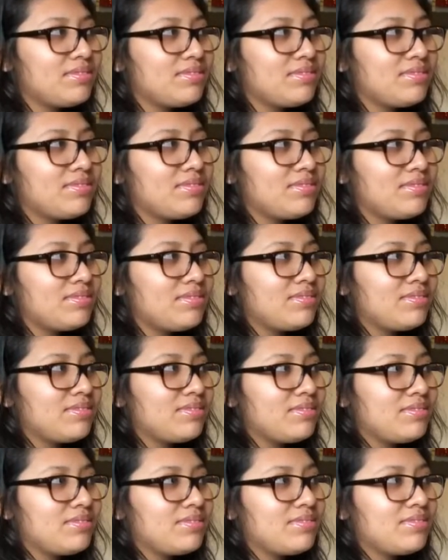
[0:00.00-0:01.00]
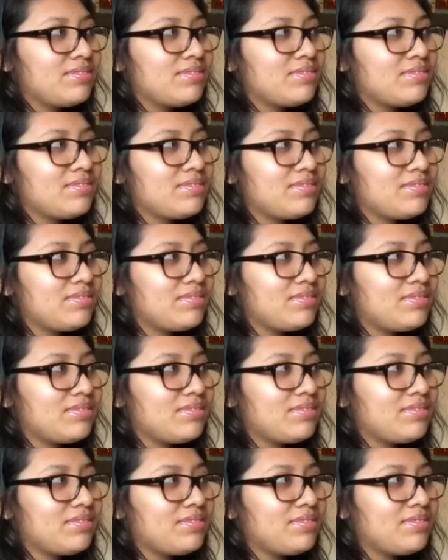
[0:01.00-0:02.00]

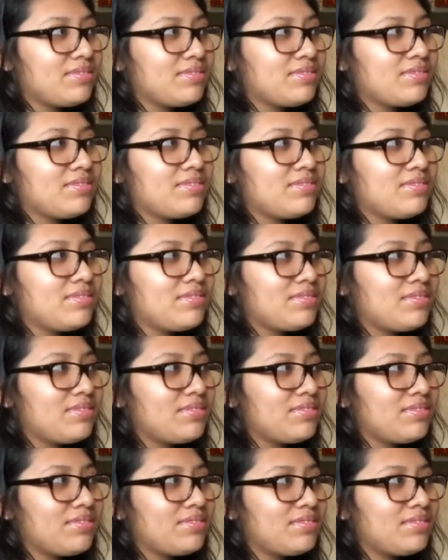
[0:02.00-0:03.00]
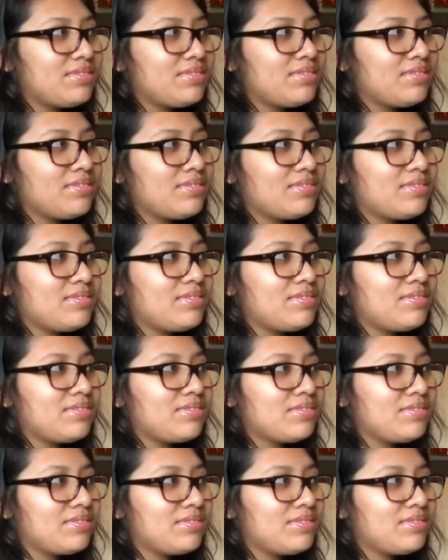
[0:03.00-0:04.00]

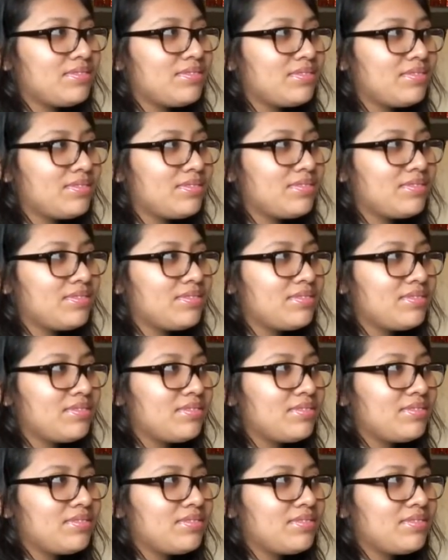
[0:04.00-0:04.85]
(silent)